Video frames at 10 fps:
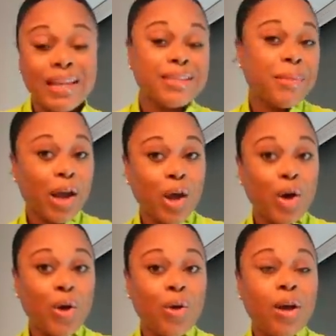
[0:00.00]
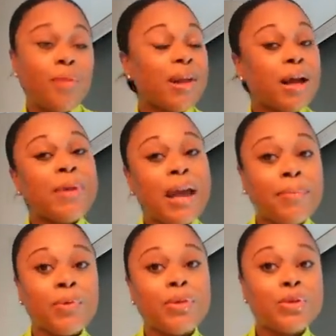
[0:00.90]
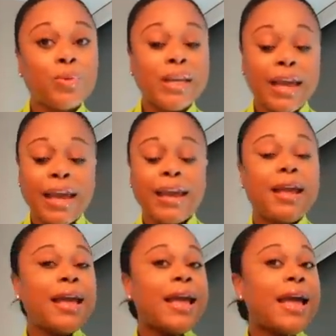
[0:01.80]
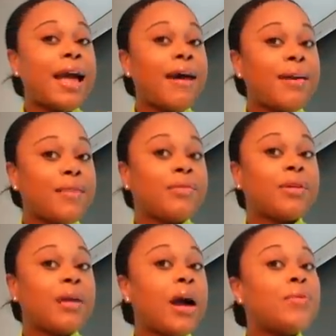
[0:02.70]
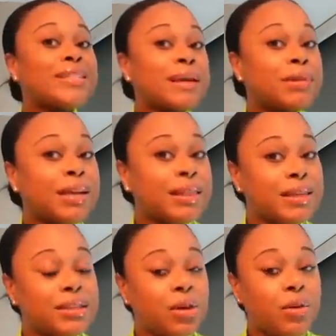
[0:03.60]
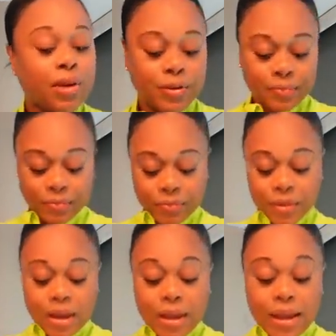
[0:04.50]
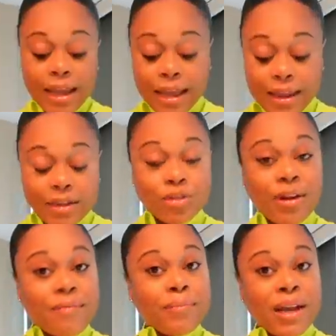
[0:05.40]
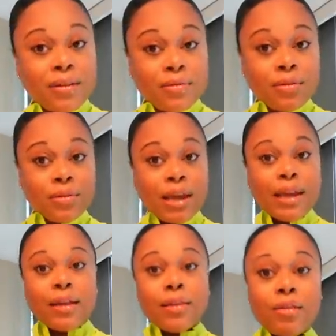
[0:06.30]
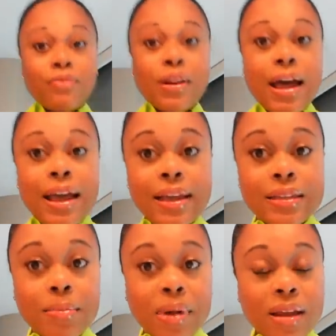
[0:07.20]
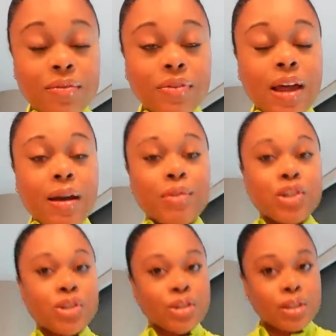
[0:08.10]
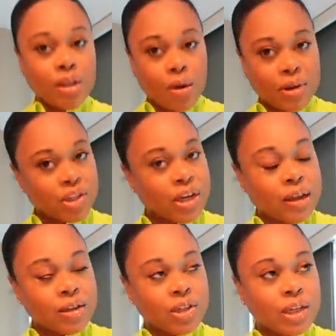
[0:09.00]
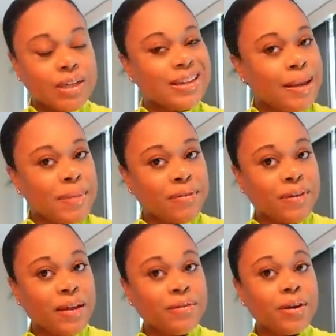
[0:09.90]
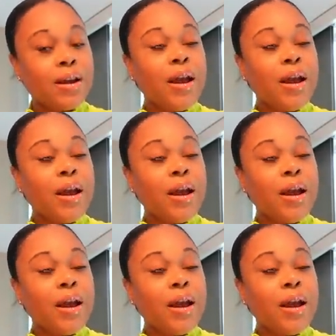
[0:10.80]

That's my goal, but I'll be happy with a 28. However, I was able to get these on. And they do have button, like the fly is a button fly, which is always challenging. Not my favorite.